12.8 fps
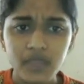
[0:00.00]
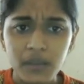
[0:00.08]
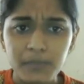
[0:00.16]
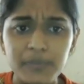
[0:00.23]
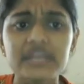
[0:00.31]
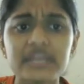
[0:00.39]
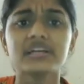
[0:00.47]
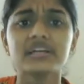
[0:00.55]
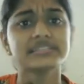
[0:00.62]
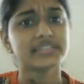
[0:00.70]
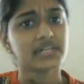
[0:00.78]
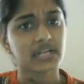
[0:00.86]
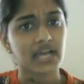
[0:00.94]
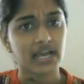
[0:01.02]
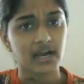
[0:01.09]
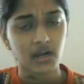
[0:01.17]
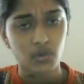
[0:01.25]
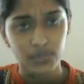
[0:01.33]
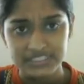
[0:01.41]
previous year
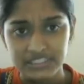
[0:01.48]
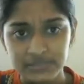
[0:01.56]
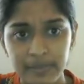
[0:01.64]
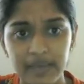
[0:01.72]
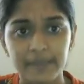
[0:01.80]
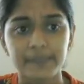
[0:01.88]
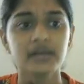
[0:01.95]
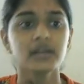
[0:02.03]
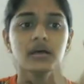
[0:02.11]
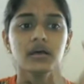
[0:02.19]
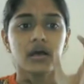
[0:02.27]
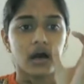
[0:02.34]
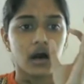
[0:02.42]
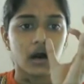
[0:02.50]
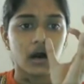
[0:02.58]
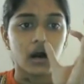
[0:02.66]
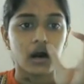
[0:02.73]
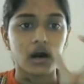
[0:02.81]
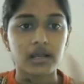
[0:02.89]
question paper,
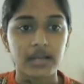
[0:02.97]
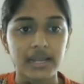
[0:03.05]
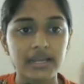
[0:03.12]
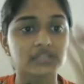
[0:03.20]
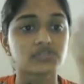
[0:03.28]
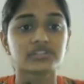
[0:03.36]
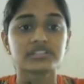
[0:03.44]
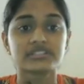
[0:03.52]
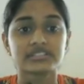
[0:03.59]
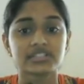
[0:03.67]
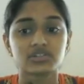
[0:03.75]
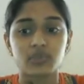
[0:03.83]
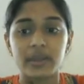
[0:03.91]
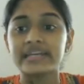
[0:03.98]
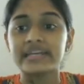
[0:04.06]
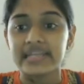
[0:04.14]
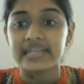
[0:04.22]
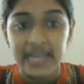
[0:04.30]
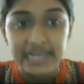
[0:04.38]
right? So this is the
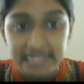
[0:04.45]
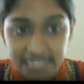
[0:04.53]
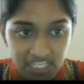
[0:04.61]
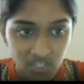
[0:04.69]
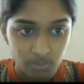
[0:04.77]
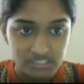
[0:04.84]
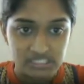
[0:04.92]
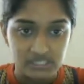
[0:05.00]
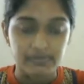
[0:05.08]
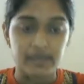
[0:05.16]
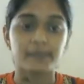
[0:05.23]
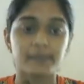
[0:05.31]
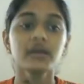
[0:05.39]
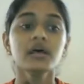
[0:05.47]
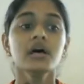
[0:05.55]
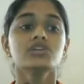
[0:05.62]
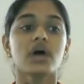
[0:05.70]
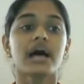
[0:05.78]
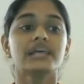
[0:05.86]
2019 question paper.
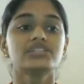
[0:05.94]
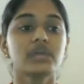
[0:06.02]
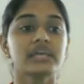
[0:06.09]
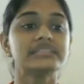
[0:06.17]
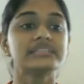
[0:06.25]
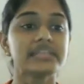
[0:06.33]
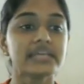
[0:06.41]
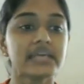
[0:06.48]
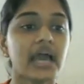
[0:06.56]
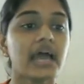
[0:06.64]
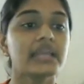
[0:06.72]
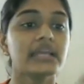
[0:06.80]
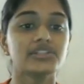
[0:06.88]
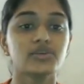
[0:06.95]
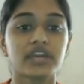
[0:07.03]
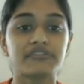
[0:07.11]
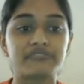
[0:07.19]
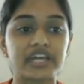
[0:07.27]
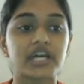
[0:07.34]
So as you can see, and as you
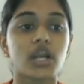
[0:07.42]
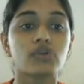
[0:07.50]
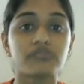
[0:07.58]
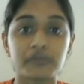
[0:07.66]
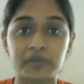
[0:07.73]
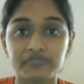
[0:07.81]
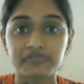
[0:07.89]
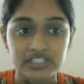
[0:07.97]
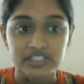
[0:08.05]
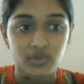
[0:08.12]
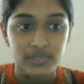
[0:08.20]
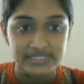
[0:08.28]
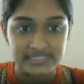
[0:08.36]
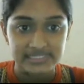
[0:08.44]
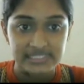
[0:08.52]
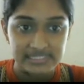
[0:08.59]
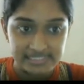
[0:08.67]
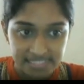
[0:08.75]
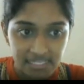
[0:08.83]
can figure out from the first question
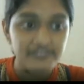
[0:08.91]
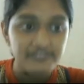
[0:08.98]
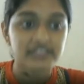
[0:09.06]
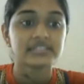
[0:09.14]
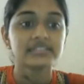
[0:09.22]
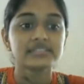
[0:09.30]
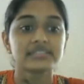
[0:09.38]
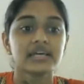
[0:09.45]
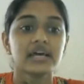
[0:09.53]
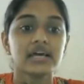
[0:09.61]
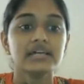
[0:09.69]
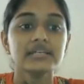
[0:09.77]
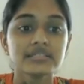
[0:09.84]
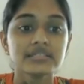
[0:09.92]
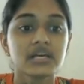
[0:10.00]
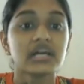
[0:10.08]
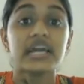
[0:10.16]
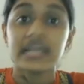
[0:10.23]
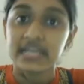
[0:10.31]
itself, this is
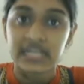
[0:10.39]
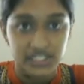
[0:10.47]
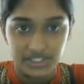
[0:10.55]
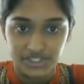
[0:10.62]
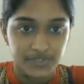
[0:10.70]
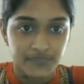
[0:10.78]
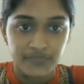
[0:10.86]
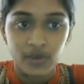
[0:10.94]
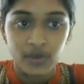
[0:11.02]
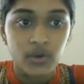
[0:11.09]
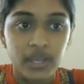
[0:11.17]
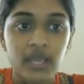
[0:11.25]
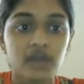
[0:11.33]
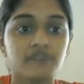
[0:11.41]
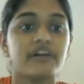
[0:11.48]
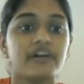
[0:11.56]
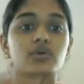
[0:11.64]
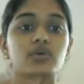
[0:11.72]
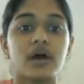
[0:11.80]
English, okay,
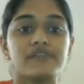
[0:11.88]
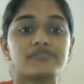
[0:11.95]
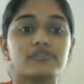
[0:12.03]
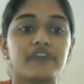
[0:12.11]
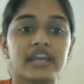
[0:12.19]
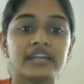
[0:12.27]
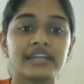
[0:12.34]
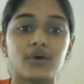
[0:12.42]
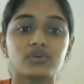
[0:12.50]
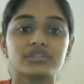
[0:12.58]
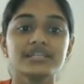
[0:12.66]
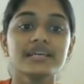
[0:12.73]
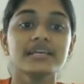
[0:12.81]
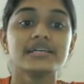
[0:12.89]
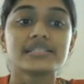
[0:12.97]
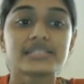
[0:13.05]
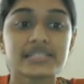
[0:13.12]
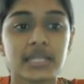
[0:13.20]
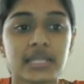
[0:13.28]
where you have to find out the
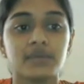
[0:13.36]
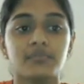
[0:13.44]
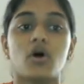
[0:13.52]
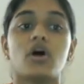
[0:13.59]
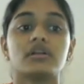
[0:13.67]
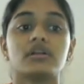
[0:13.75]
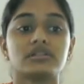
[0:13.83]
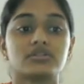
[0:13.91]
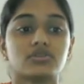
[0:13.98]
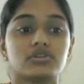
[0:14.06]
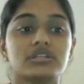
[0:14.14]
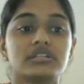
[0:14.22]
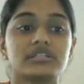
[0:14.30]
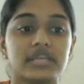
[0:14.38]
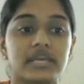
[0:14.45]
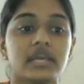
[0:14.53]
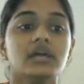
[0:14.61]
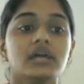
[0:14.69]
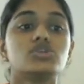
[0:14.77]
synonym, or so
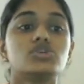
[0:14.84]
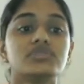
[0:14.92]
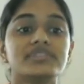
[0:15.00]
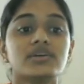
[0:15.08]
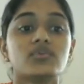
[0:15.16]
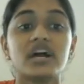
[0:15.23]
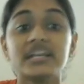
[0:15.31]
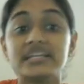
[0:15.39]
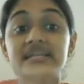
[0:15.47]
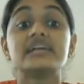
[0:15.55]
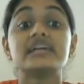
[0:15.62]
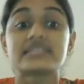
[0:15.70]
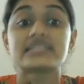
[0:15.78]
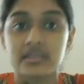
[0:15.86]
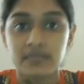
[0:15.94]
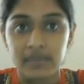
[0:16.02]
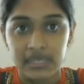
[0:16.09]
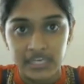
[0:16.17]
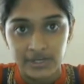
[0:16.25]
see, choose the word nearest in
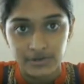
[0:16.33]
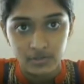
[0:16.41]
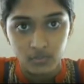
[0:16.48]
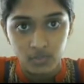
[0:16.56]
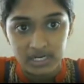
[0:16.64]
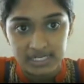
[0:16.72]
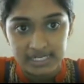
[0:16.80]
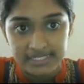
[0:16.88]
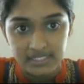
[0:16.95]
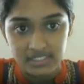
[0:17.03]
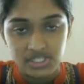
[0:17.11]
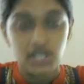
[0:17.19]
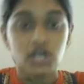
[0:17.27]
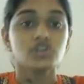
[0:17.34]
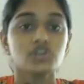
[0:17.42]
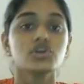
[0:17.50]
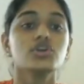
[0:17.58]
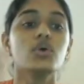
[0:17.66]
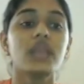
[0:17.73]
meaning to the word liturgy. So
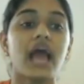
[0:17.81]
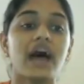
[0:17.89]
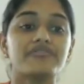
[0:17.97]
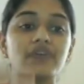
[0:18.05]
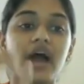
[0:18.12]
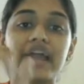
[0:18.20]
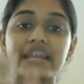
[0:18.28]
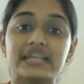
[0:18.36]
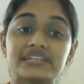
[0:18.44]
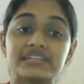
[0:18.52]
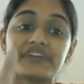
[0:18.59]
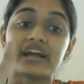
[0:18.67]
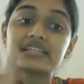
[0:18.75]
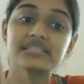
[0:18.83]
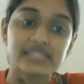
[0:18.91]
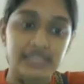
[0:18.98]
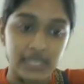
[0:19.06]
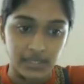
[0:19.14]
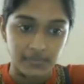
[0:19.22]
you will have to identify the
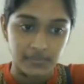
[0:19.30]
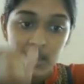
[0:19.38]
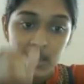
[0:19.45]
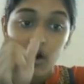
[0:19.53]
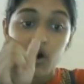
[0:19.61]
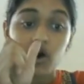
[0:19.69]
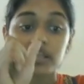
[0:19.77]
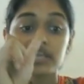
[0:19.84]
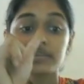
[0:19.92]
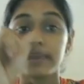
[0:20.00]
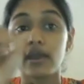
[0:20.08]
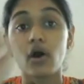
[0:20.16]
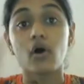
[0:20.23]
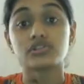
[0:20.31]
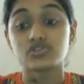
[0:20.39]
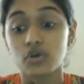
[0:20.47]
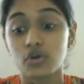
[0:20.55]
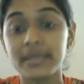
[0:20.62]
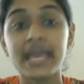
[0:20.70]
synonym, or it may
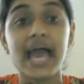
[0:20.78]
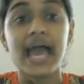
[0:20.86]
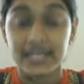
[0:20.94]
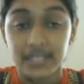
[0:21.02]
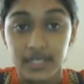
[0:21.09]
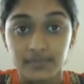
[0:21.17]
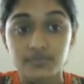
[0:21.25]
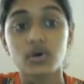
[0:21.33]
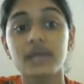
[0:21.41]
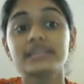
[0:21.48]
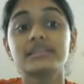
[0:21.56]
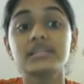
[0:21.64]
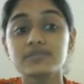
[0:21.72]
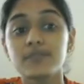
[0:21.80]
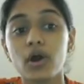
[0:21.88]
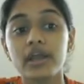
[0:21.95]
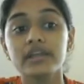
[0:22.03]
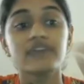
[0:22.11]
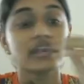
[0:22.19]
also be antonym. So at this
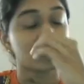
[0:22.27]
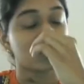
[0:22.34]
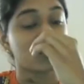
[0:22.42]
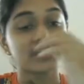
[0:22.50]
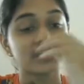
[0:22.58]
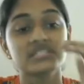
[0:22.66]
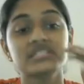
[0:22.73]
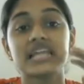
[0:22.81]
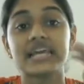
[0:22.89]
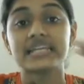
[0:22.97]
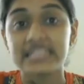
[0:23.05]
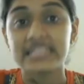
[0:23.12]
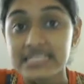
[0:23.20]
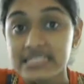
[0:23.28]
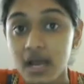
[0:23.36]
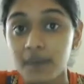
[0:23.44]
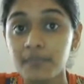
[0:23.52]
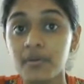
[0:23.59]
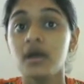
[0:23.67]
point, when questions like these
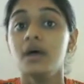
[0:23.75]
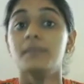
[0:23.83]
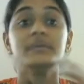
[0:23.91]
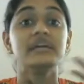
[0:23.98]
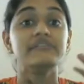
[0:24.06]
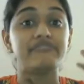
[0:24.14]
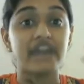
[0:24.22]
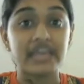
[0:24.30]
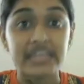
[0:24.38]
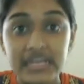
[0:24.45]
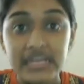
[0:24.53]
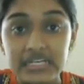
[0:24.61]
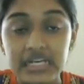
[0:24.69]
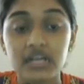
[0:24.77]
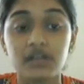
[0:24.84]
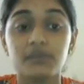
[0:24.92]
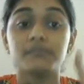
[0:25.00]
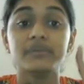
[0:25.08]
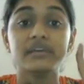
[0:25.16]
come, be very clear,
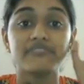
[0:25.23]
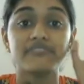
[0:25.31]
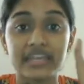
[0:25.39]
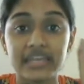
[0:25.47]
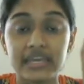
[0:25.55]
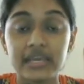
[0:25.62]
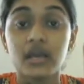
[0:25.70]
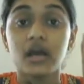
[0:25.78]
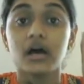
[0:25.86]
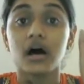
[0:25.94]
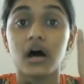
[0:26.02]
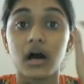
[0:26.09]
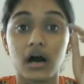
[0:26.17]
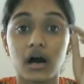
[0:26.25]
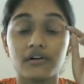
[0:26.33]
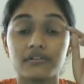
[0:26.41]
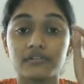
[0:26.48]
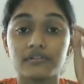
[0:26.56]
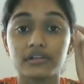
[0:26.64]
be very
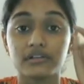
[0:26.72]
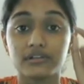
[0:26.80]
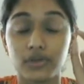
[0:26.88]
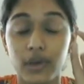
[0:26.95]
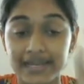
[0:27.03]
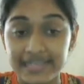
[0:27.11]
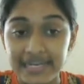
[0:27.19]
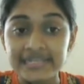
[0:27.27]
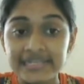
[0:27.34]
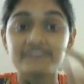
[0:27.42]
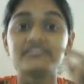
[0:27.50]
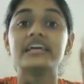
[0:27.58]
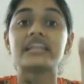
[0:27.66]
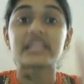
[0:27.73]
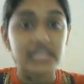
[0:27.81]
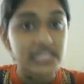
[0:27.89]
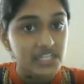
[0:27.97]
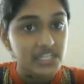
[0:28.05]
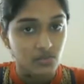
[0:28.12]
attentively
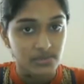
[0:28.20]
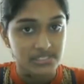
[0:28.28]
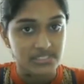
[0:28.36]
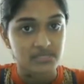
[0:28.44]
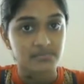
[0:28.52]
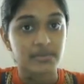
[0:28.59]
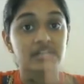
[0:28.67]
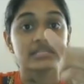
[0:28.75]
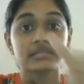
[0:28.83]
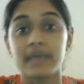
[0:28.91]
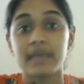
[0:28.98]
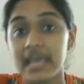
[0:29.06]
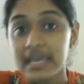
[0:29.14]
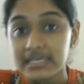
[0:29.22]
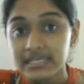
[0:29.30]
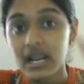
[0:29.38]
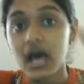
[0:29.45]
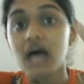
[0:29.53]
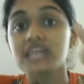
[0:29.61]
read the question, because it may
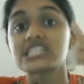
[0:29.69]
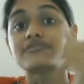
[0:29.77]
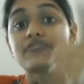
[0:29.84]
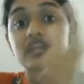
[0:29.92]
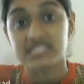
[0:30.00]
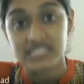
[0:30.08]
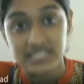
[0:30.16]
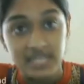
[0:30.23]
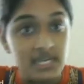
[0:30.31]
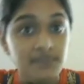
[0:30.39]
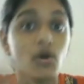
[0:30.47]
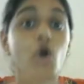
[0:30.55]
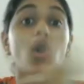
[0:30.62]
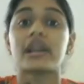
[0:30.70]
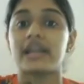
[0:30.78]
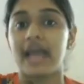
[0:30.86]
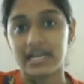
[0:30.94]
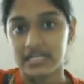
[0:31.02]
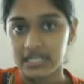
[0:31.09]
either ask for a synonym or an
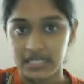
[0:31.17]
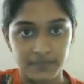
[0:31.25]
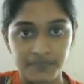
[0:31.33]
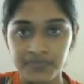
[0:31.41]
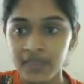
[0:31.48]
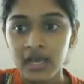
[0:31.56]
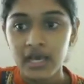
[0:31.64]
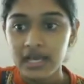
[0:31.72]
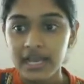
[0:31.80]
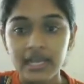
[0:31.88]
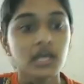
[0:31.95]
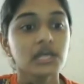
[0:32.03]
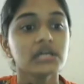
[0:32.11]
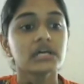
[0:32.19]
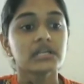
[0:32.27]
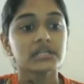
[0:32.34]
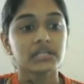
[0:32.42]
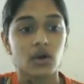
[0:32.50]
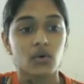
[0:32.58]
antonym, right?
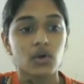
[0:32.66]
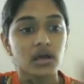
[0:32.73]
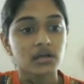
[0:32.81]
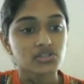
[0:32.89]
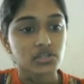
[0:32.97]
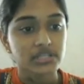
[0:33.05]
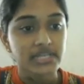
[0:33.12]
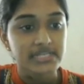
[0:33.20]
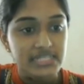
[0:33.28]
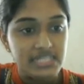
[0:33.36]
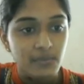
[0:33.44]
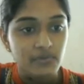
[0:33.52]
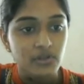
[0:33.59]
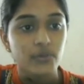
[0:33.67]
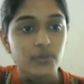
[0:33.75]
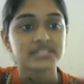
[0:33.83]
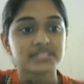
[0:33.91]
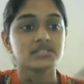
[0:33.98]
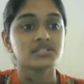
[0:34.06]
Now, so these are some of the
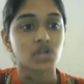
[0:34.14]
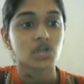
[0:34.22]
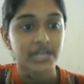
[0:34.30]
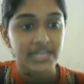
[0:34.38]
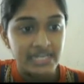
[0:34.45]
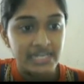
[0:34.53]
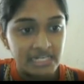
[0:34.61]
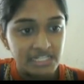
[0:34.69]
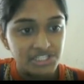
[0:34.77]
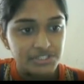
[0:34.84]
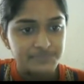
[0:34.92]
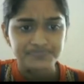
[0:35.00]
questions on English,